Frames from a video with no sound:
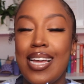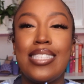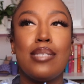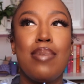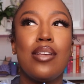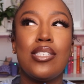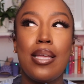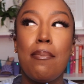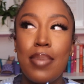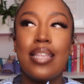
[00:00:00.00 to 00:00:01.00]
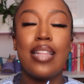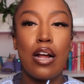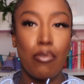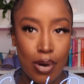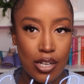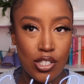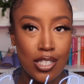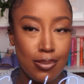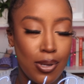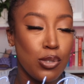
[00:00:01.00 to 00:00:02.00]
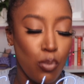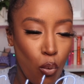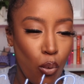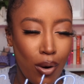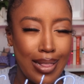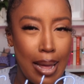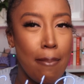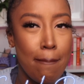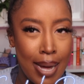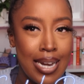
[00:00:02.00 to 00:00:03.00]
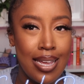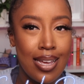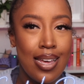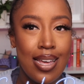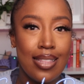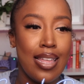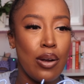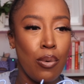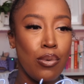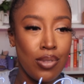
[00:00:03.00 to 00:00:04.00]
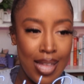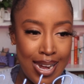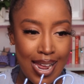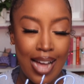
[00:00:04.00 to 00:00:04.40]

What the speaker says: It smells to me like rich. It smells more like money than old lady.